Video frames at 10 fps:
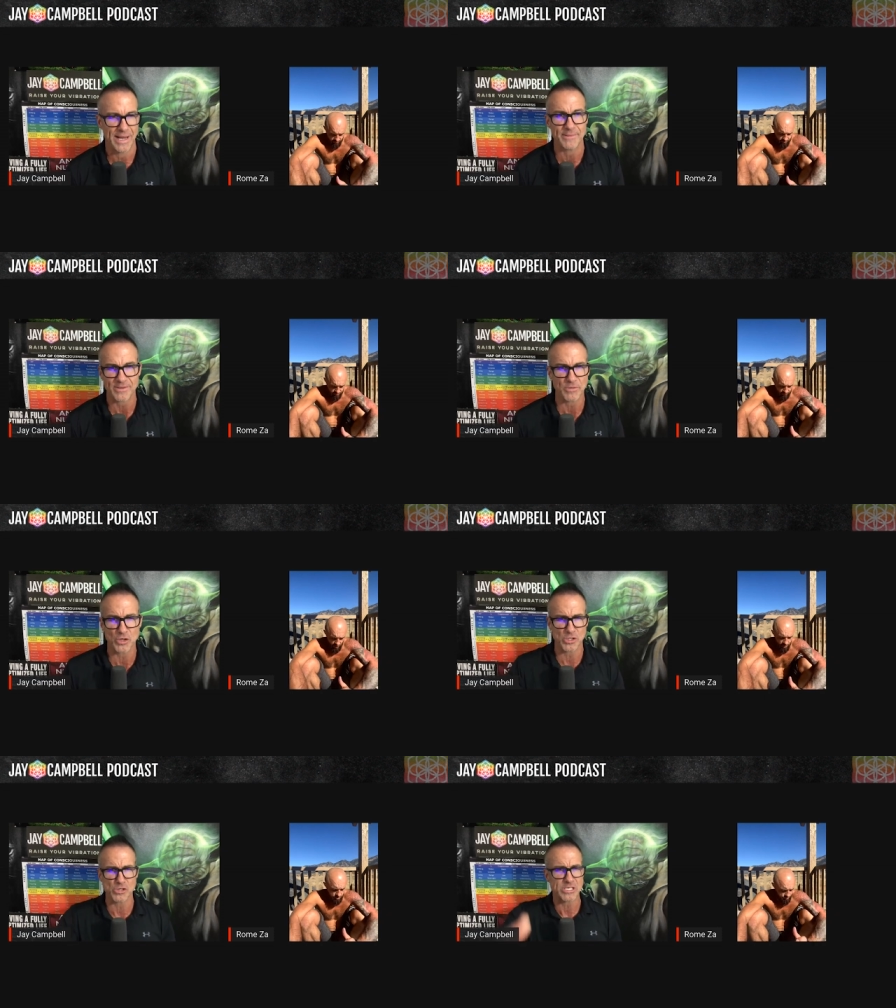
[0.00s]
And
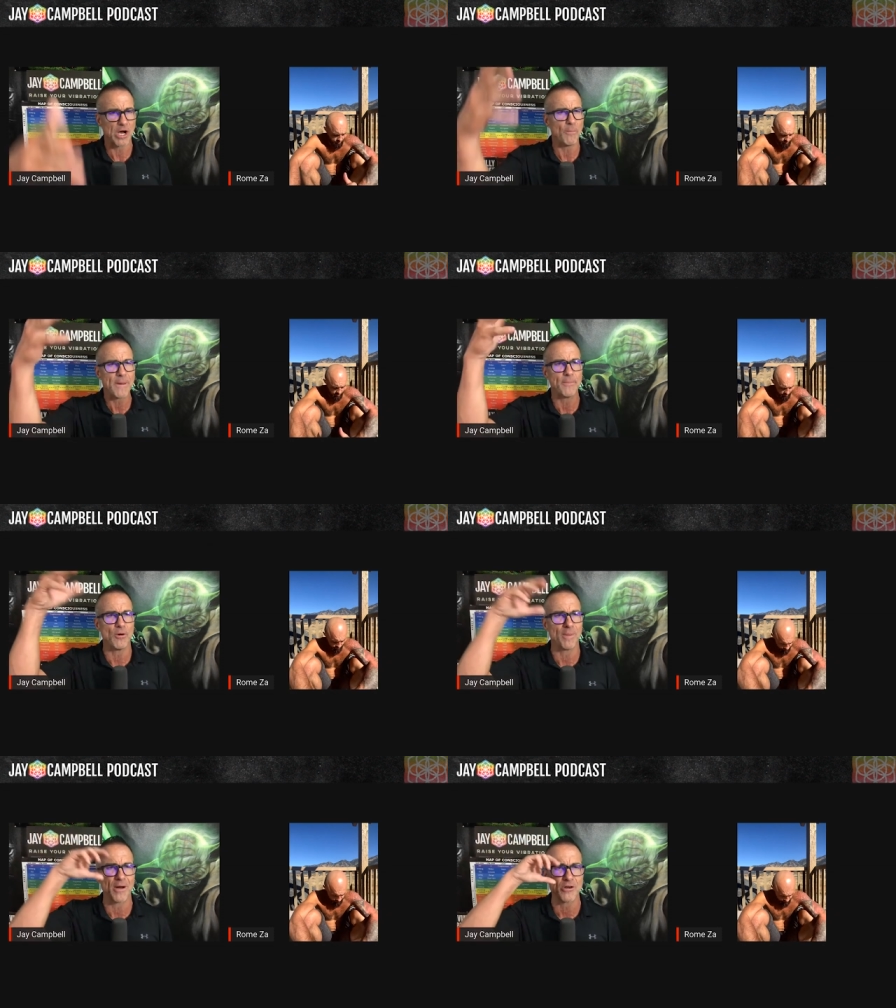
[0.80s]
dude, dude tell people
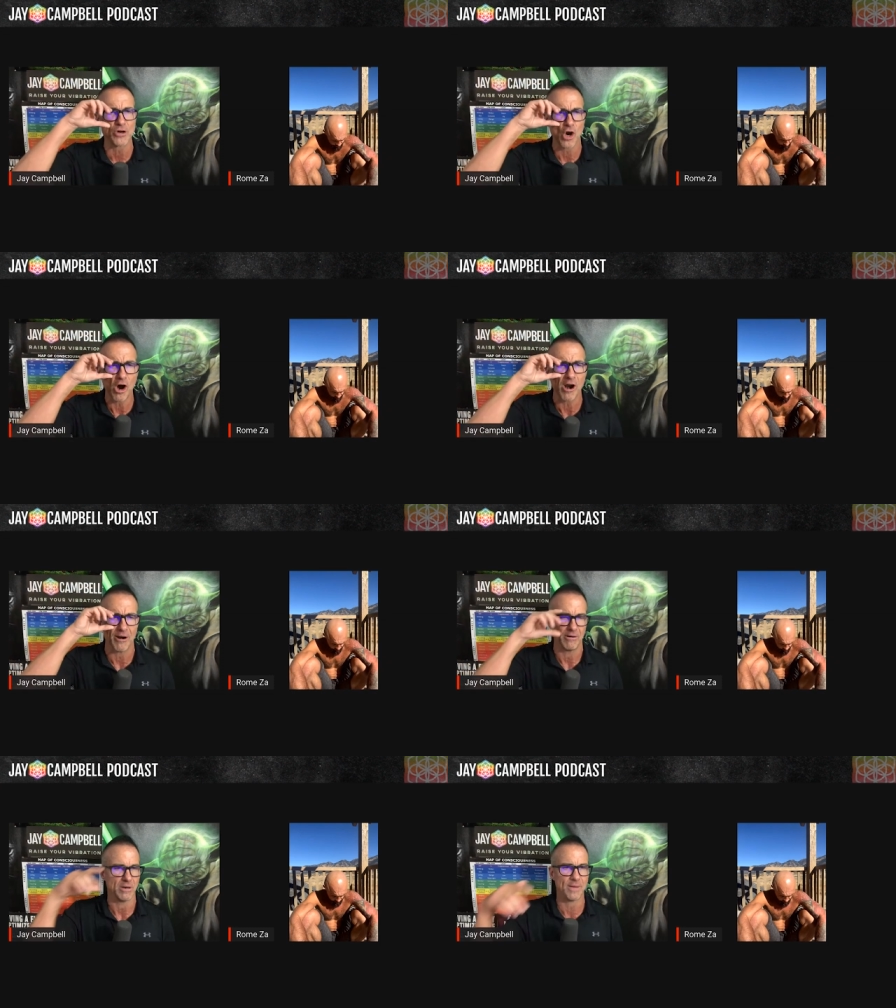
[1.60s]
about your car.